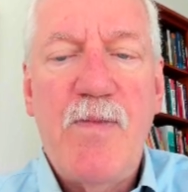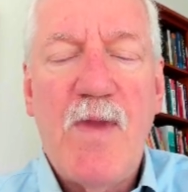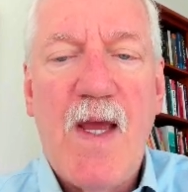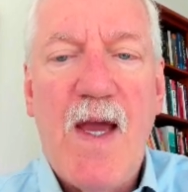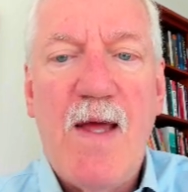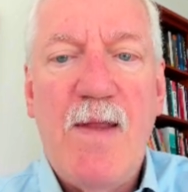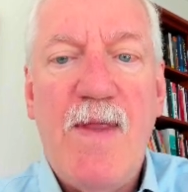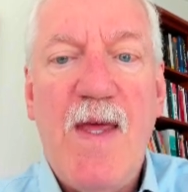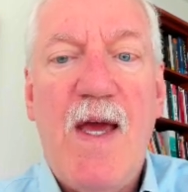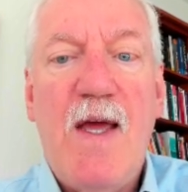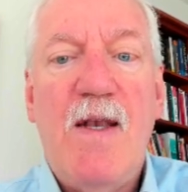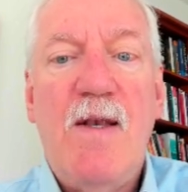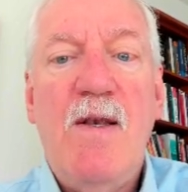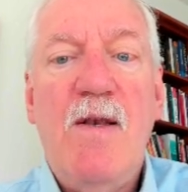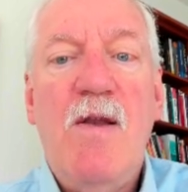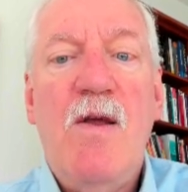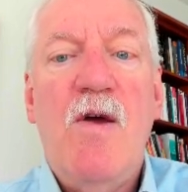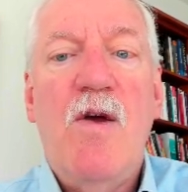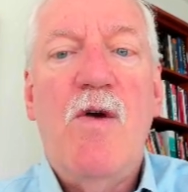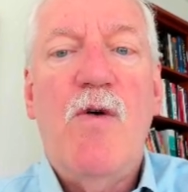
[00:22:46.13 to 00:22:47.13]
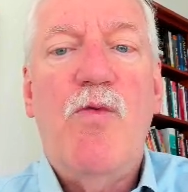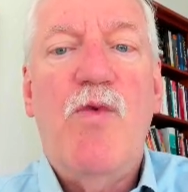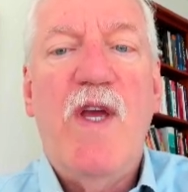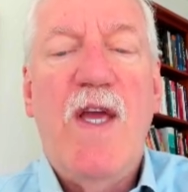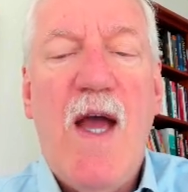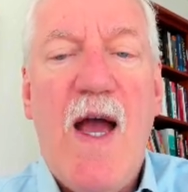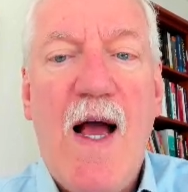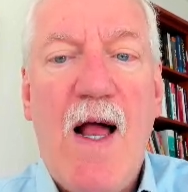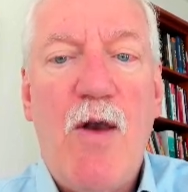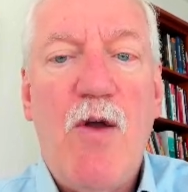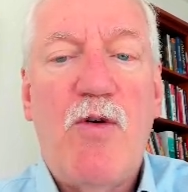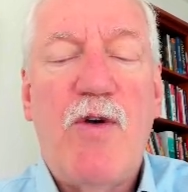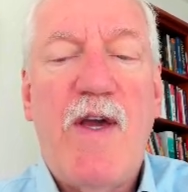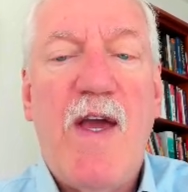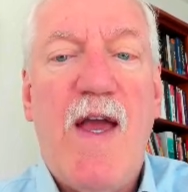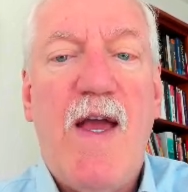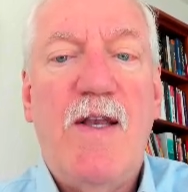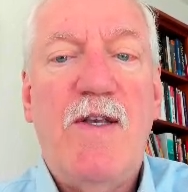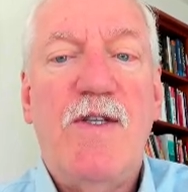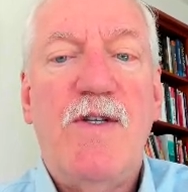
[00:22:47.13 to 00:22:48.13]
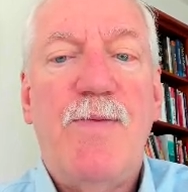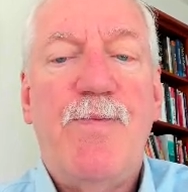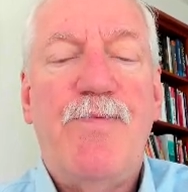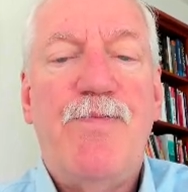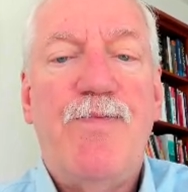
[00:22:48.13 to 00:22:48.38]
and then we allocate